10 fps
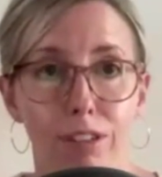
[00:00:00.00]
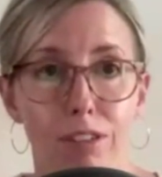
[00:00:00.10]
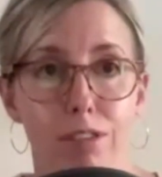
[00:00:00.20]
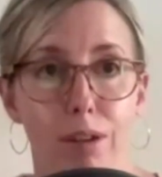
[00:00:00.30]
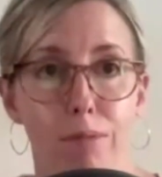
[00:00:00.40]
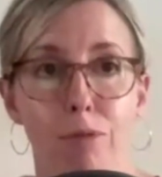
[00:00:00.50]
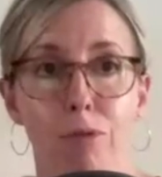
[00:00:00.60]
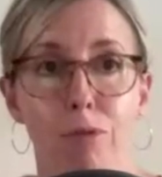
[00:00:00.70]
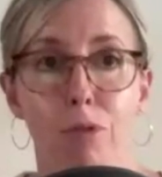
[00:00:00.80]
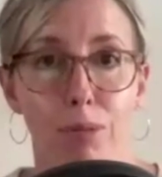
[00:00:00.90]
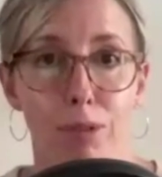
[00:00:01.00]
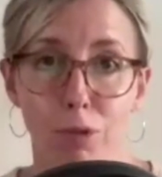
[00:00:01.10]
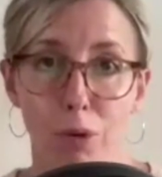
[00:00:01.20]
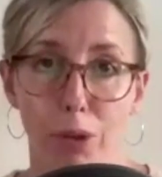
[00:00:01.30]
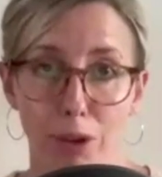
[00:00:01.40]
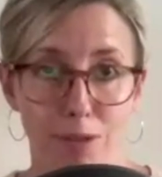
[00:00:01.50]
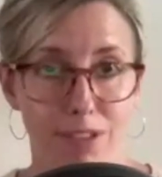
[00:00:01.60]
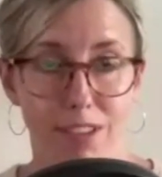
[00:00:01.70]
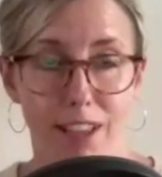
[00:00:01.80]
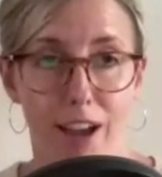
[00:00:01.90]
some form of
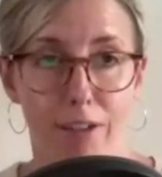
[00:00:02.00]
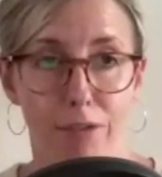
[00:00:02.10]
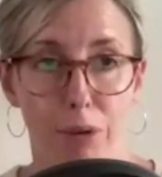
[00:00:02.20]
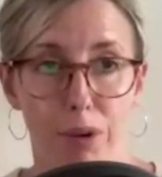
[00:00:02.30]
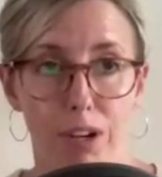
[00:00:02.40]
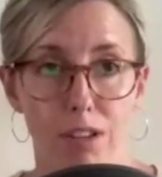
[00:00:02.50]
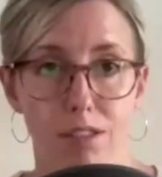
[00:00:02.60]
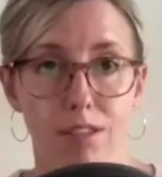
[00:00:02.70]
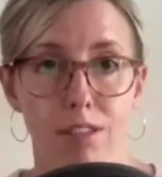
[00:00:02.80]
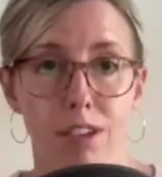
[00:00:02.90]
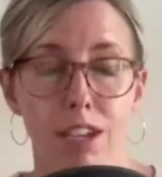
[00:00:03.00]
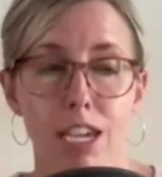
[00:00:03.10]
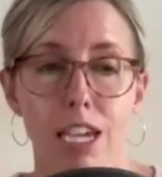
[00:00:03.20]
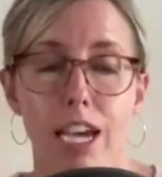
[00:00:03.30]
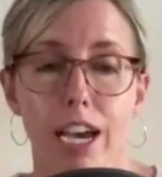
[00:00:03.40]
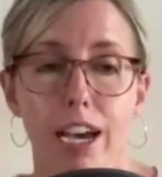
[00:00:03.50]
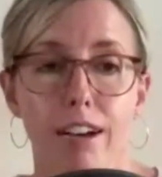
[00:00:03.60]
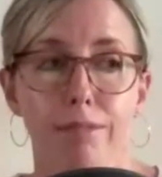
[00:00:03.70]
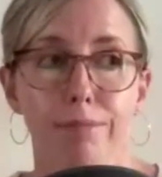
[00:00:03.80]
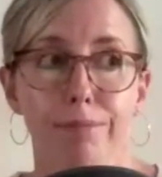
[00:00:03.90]
scoliosis afterwards.
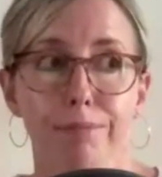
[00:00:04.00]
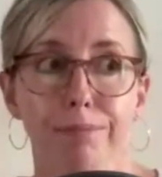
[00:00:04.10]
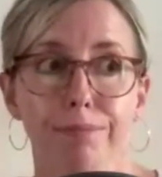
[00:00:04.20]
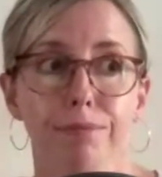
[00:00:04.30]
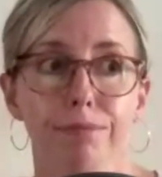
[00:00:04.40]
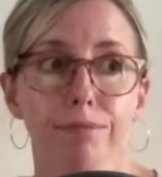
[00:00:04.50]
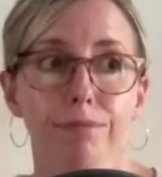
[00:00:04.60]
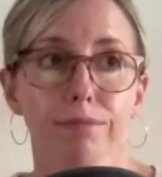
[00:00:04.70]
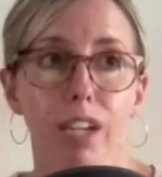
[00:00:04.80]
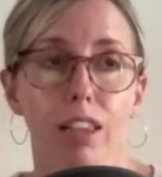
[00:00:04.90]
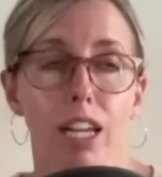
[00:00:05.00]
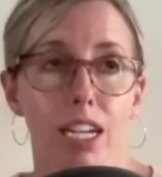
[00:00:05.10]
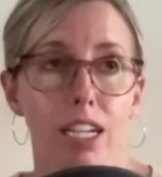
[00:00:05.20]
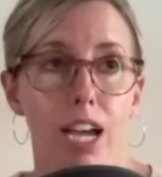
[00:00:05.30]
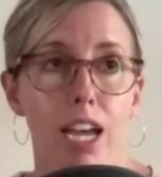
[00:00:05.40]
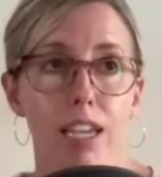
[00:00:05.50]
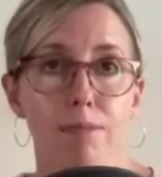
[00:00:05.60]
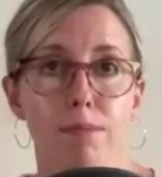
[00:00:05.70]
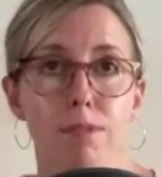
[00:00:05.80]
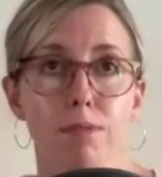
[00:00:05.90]
A lot of
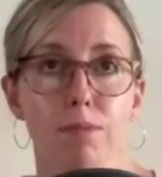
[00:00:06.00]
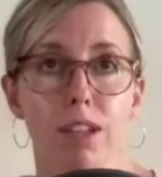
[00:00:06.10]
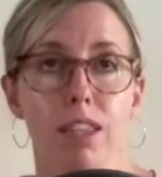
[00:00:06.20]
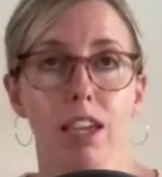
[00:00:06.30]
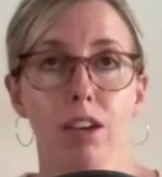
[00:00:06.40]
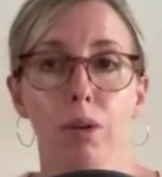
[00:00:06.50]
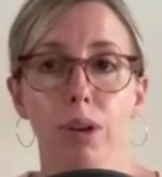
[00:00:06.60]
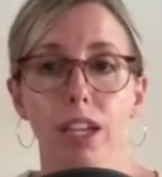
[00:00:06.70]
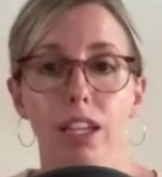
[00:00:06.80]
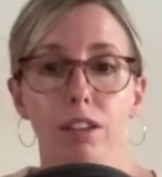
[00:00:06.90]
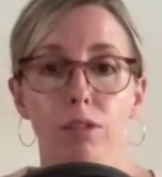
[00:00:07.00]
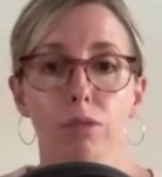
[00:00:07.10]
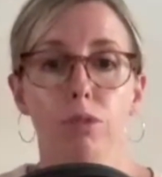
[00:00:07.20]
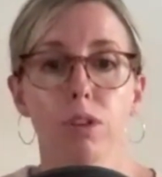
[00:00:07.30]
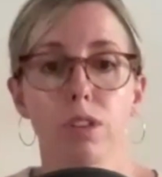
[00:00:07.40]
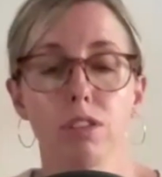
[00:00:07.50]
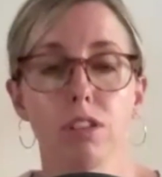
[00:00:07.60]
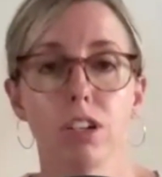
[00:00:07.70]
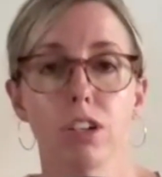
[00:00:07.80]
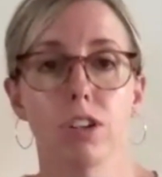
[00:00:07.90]
times when they go in for the
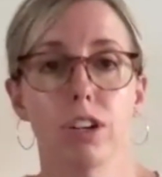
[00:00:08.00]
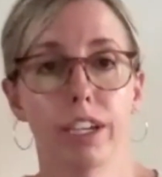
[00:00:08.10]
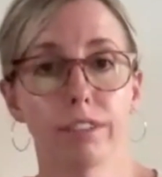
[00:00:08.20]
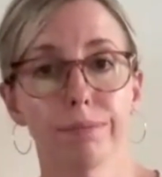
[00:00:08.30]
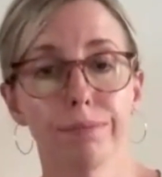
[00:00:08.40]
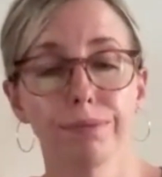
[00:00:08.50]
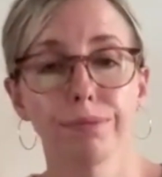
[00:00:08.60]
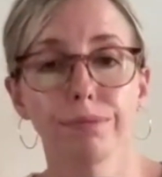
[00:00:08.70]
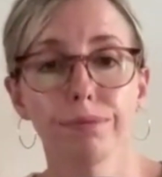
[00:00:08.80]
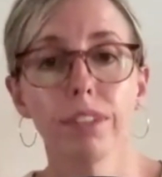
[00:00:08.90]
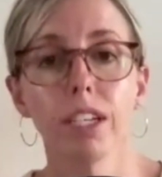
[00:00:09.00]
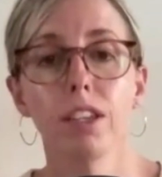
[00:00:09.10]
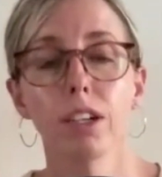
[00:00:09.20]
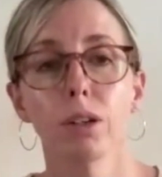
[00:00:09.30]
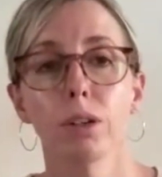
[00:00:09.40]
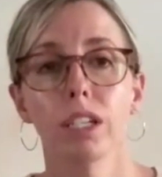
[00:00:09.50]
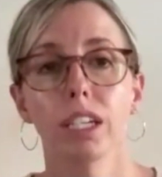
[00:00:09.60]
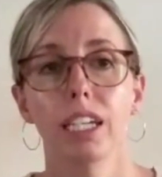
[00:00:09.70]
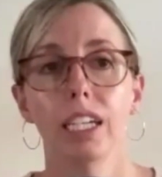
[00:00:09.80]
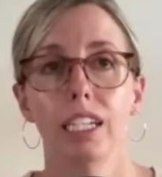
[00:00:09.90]
surgery, they're
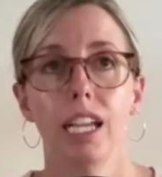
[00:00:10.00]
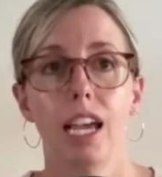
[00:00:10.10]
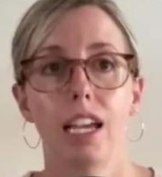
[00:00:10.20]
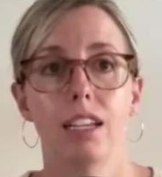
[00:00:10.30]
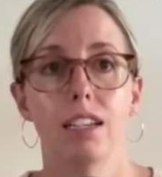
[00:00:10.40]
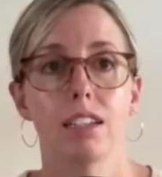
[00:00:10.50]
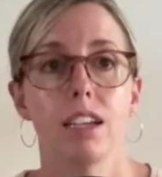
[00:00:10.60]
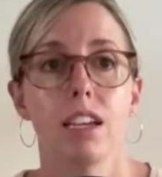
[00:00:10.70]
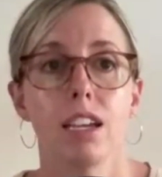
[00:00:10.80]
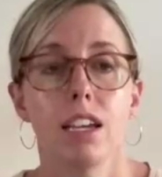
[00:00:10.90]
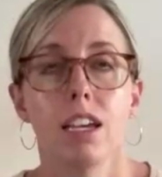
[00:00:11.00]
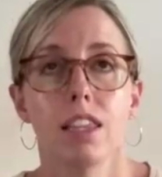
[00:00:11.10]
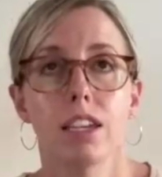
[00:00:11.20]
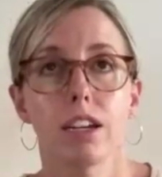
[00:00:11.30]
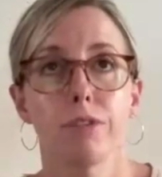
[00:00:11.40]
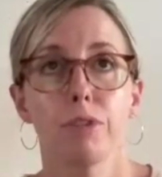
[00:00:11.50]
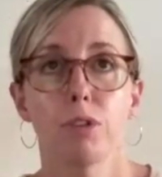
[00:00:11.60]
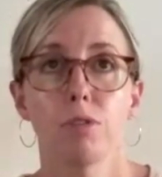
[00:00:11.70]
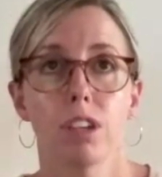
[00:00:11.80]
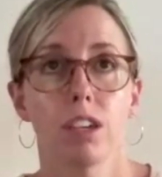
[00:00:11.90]
going in and they're
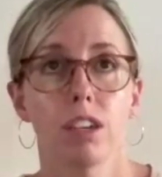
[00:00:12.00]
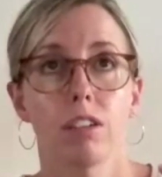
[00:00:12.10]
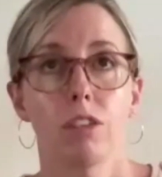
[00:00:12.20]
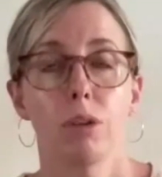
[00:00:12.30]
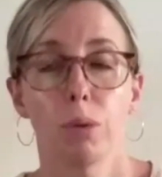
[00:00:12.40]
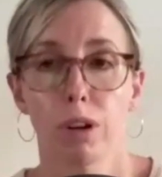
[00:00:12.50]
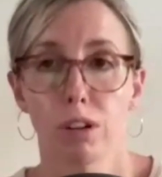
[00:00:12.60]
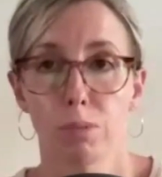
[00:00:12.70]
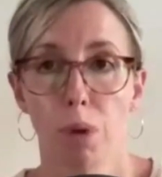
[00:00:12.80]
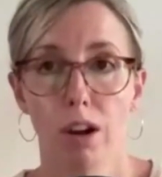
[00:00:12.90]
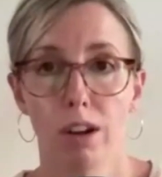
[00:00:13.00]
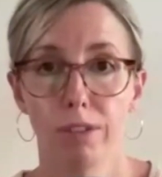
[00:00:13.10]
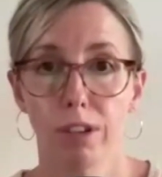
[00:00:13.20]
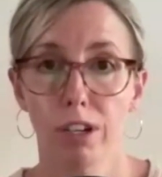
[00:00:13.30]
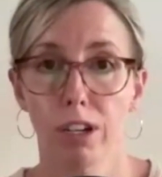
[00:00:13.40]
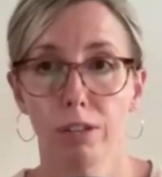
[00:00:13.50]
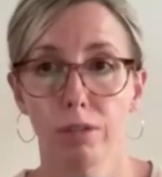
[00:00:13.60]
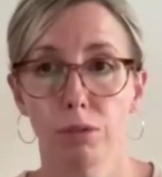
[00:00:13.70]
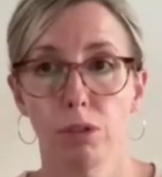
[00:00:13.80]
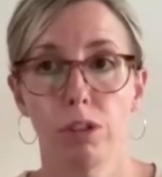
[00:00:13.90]
fusing the worst part of the
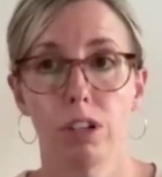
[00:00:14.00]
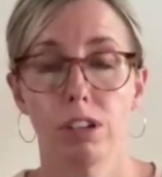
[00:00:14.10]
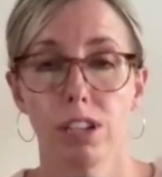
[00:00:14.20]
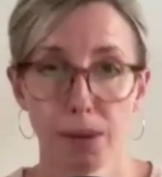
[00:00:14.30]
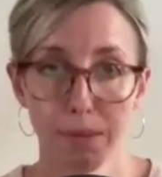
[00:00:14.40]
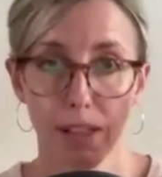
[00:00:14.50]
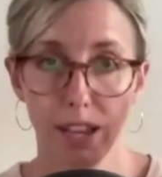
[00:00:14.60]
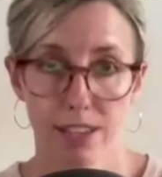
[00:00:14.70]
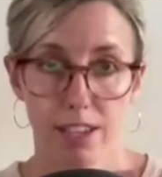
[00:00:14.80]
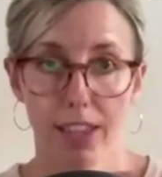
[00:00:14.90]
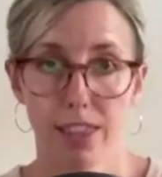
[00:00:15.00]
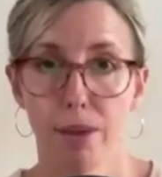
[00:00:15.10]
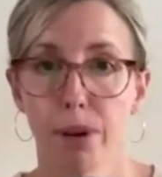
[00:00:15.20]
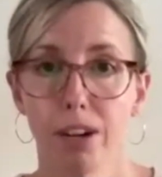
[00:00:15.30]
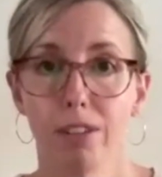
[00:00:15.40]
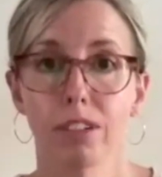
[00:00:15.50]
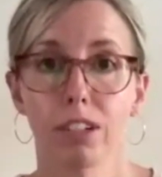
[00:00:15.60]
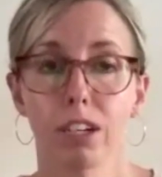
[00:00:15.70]
curve. So they're stabilizing that part of the